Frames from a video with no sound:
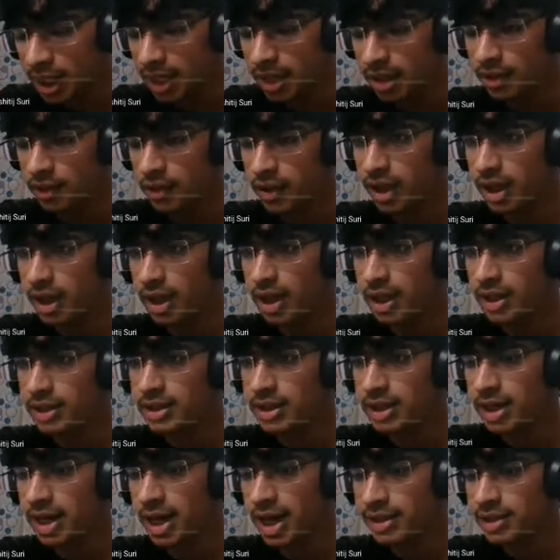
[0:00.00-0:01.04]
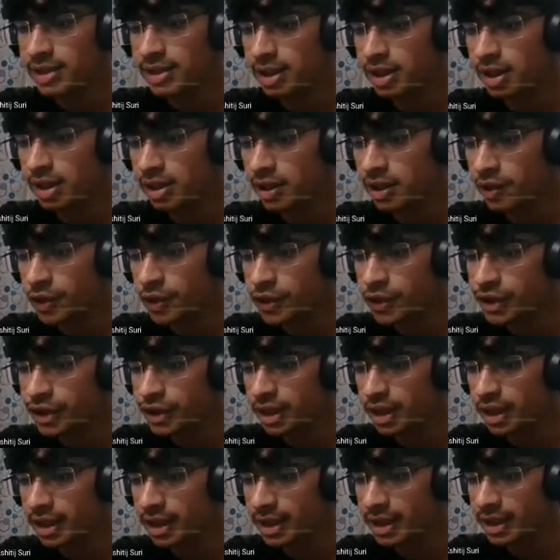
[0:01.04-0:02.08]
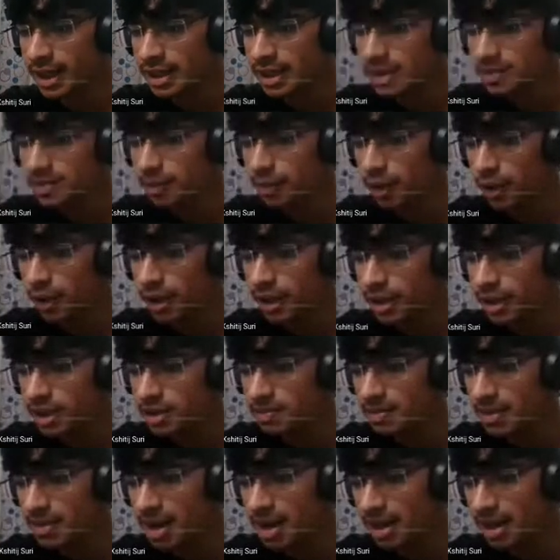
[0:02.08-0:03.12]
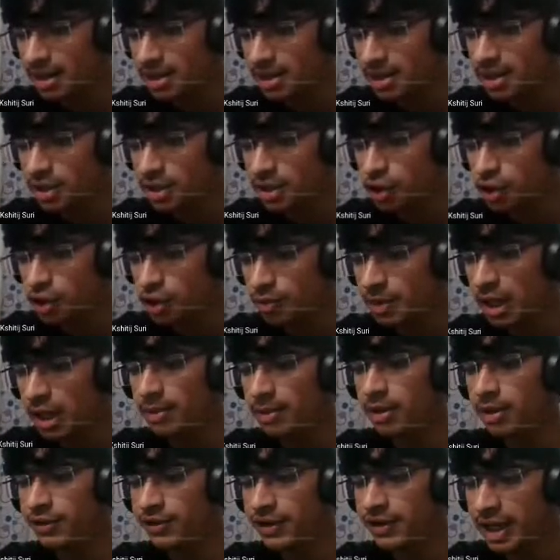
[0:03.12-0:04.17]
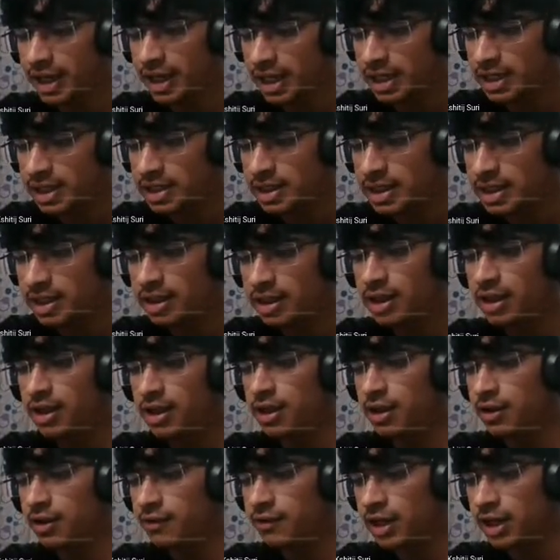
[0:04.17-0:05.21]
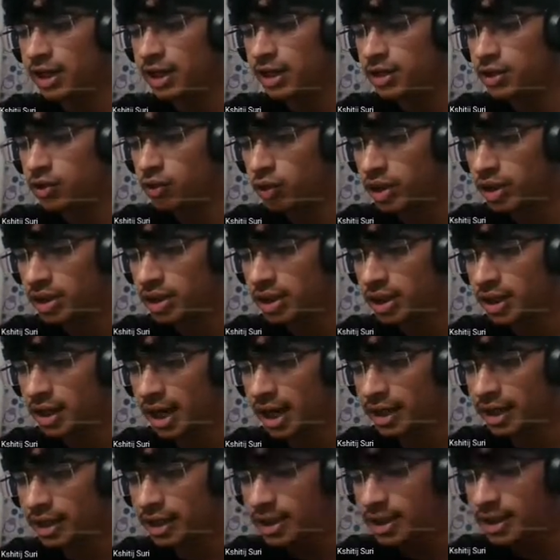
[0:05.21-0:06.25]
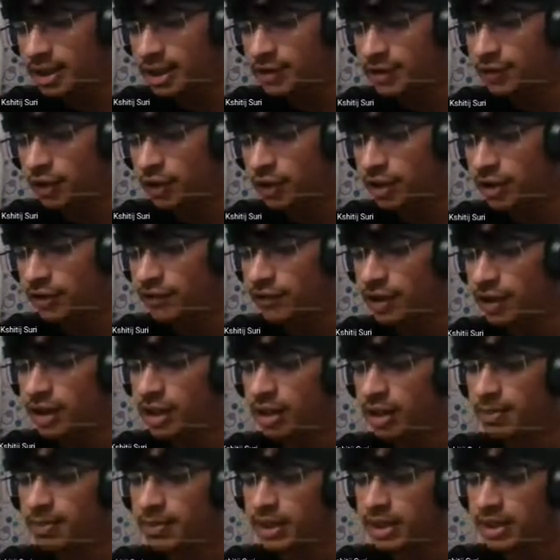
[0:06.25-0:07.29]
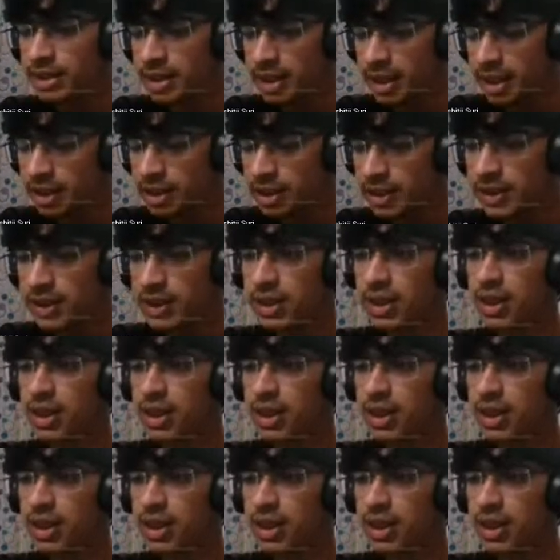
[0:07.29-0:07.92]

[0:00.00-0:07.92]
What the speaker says: Yeah, okay, that has another question. I guess pointers matters. It should be above 18. We are ignoring the criteria for different company selection.